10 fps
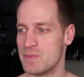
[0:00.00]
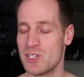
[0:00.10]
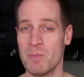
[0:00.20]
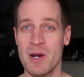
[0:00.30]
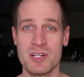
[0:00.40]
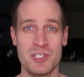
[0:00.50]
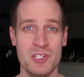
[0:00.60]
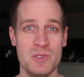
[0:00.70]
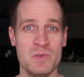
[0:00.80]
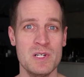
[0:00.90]
So part
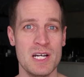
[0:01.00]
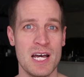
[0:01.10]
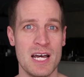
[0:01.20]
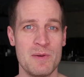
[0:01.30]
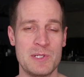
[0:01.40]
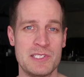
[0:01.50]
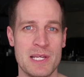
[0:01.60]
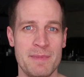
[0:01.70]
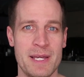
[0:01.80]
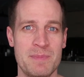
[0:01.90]
2, which is
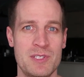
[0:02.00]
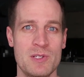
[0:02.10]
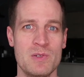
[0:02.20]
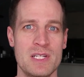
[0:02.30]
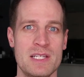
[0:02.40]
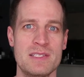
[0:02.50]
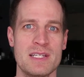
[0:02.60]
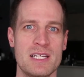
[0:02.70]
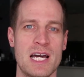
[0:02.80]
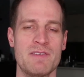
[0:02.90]
coming up soon, is
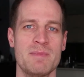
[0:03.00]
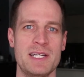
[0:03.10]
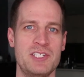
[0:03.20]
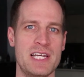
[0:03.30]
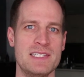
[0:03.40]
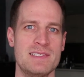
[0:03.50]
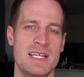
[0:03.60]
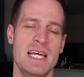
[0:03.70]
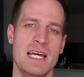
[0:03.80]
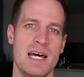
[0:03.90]
going to cover my
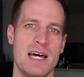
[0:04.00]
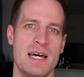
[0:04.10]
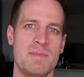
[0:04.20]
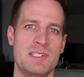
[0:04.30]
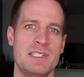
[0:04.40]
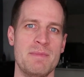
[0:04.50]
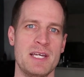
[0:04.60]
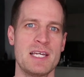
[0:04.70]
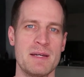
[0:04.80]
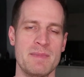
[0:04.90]
chest, my
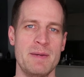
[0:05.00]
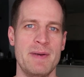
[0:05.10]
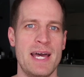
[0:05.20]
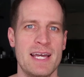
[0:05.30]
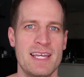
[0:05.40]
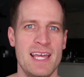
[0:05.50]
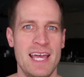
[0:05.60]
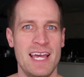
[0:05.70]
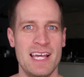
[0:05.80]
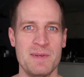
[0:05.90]
stomach, my back,
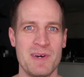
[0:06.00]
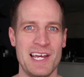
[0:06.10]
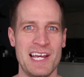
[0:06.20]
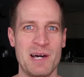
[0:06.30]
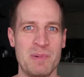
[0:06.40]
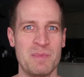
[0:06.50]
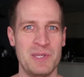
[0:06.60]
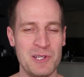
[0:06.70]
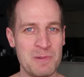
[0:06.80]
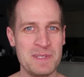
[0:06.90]
and my upper
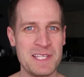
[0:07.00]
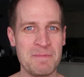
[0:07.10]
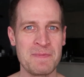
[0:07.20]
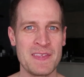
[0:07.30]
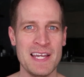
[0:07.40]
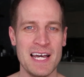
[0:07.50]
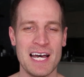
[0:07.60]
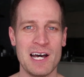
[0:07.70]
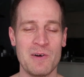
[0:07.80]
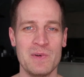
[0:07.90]
pubes.
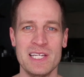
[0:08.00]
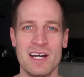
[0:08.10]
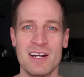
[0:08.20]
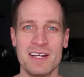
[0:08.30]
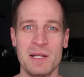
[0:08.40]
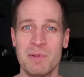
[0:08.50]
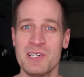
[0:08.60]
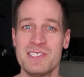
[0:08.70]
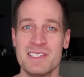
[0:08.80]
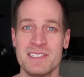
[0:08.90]
We are going to
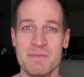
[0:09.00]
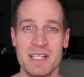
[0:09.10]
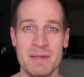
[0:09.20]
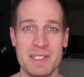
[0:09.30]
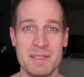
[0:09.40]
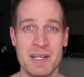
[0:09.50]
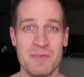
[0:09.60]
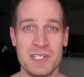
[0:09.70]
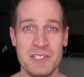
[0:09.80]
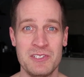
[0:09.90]
push some of the limits
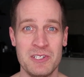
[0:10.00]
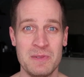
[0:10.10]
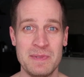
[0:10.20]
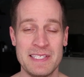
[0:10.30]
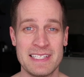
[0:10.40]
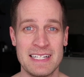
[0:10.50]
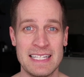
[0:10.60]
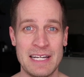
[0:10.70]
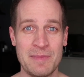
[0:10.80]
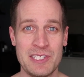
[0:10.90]
about what YouTube is going to
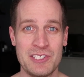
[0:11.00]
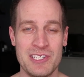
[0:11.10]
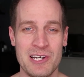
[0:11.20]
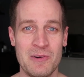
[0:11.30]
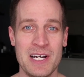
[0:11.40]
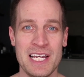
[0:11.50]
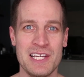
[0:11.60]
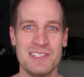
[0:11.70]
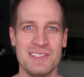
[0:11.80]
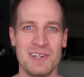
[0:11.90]
allow me to show,
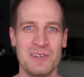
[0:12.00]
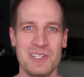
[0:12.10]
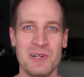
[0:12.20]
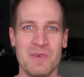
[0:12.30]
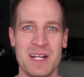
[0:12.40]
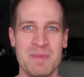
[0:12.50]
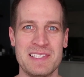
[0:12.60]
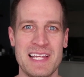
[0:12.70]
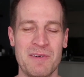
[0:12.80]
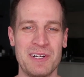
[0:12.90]
so you don't want to
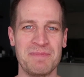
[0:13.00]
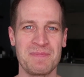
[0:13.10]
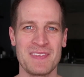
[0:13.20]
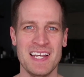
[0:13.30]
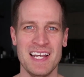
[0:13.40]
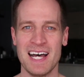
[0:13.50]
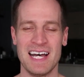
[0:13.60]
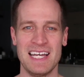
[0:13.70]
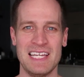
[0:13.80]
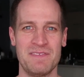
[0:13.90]
miss that one.
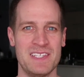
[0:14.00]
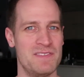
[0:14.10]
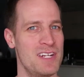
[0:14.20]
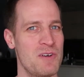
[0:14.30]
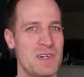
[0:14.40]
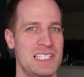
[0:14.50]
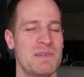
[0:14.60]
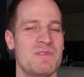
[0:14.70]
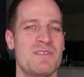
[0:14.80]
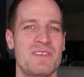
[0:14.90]
If this video was
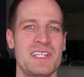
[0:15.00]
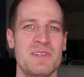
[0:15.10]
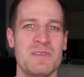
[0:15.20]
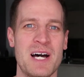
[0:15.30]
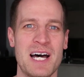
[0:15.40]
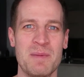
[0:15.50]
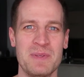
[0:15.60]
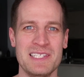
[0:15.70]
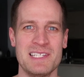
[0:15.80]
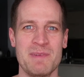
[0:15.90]
helpful for you,
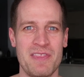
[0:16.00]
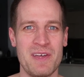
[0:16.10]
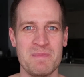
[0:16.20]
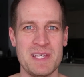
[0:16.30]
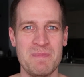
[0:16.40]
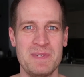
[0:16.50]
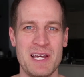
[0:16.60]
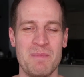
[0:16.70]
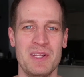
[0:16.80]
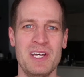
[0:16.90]
please give me a thumbs up
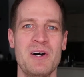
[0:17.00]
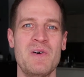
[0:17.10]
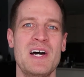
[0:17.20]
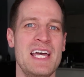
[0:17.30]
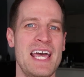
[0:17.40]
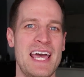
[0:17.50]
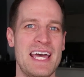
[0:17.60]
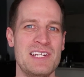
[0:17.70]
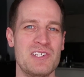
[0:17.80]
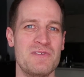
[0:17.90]
down below,
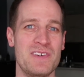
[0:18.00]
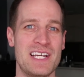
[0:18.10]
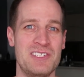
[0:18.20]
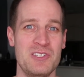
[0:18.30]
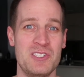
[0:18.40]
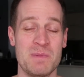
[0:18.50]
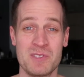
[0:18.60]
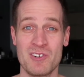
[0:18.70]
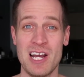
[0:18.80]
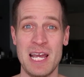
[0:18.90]
and don't forget to
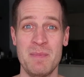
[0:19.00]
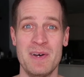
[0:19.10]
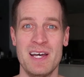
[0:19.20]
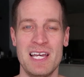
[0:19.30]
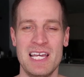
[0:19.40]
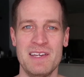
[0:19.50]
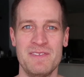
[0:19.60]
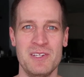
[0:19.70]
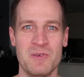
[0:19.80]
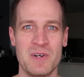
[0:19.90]
subscribe
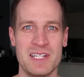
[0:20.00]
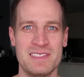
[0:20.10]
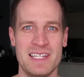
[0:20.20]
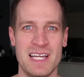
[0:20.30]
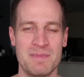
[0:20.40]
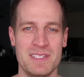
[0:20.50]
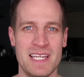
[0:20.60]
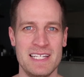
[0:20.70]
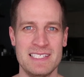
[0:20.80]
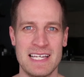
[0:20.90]
if you want to stay up to
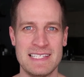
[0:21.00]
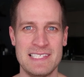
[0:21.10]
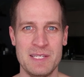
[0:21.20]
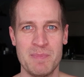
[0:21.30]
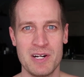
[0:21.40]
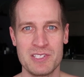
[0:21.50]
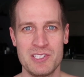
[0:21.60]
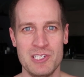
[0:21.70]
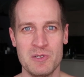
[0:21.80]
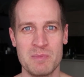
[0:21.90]
date and see parts
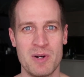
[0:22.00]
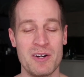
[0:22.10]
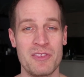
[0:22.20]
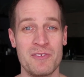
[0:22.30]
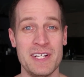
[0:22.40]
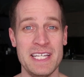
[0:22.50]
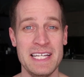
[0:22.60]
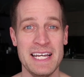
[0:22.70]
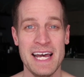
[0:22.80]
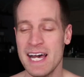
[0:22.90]
2 and part
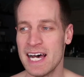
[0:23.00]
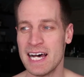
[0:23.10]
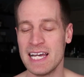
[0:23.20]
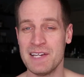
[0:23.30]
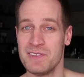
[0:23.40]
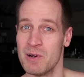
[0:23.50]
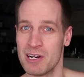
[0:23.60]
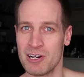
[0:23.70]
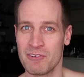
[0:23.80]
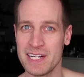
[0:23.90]
3. If you
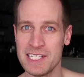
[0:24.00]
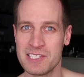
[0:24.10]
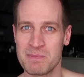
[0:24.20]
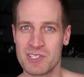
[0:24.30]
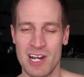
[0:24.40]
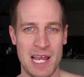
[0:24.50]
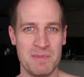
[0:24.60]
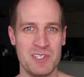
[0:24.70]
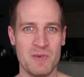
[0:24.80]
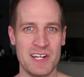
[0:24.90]
are already
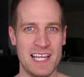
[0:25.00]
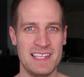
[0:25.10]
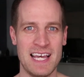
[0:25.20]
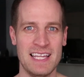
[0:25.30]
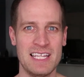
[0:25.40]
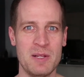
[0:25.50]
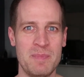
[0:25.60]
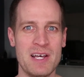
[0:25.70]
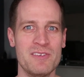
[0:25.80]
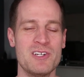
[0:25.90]
subscribed, you want to hit that little
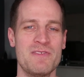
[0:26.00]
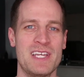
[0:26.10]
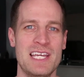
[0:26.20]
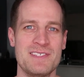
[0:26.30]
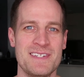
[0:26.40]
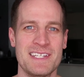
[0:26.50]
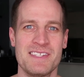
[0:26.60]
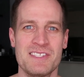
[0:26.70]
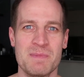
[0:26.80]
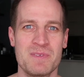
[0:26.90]
bell notification
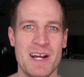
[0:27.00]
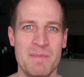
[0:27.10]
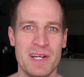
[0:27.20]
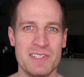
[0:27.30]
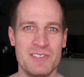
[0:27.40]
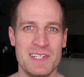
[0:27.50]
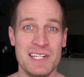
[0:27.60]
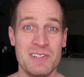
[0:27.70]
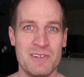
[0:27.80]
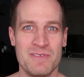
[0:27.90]
next to the subscribe button so you
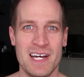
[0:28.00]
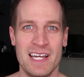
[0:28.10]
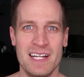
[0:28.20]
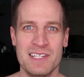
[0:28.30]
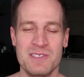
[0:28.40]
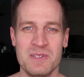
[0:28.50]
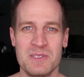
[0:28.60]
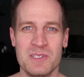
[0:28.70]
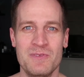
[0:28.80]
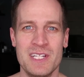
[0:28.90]
get notified as soon
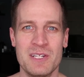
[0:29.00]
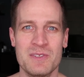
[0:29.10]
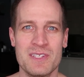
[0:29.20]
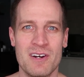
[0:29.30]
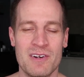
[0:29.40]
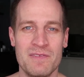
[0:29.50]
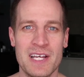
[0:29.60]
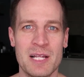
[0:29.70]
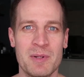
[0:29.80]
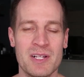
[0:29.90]
as those videos are
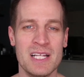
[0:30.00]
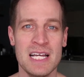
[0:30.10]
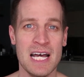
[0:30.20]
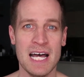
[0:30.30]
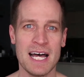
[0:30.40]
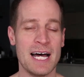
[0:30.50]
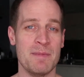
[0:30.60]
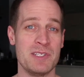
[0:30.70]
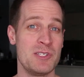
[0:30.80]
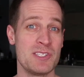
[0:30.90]
available.
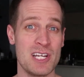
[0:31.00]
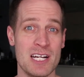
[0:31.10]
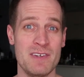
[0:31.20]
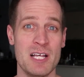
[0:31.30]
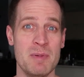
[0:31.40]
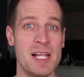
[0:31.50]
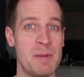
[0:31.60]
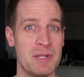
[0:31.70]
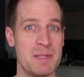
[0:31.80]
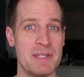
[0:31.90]
As soon as they are available,
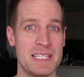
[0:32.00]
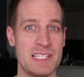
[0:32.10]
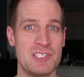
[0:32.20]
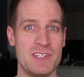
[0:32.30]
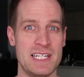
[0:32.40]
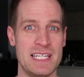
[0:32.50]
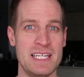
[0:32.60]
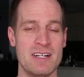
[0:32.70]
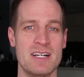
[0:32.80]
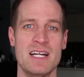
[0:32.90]
I'll put them on the end screen
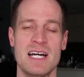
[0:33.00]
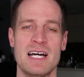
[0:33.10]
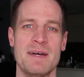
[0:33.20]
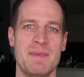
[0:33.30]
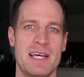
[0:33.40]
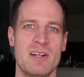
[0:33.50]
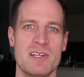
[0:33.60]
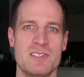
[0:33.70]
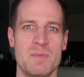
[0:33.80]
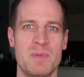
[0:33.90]
here, and I'll
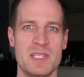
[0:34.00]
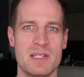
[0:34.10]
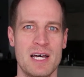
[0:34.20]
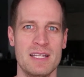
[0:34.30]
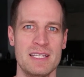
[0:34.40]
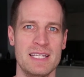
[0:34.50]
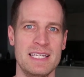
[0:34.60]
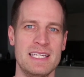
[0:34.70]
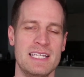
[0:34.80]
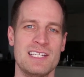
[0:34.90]
also put a
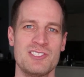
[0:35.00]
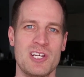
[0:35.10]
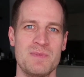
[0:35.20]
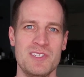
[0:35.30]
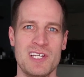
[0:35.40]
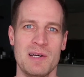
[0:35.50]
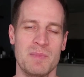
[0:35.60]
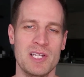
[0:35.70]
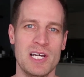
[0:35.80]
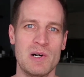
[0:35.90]
link in the description
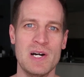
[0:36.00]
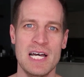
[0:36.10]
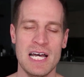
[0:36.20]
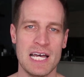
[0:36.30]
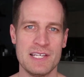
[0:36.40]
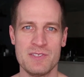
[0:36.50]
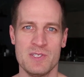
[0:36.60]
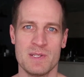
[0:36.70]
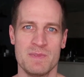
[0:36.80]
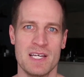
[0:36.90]
down below. As
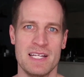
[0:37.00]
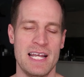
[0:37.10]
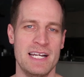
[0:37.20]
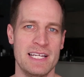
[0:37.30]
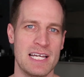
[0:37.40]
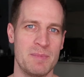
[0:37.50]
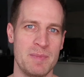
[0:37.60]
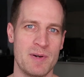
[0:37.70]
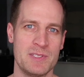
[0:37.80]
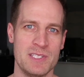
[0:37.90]
soon as I'm editing, I'll
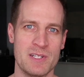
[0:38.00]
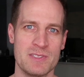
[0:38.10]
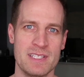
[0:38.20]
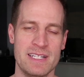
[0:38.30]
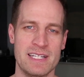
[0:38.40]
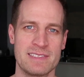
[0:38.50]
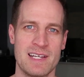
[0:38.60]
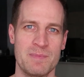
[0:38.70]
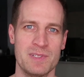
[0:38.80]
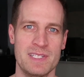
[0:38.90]
be posting those in the next
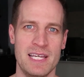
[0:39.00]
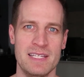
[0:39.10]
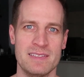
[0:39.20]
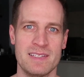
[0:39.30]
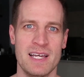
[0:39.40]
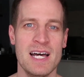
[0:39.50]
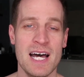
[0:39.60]
couple days.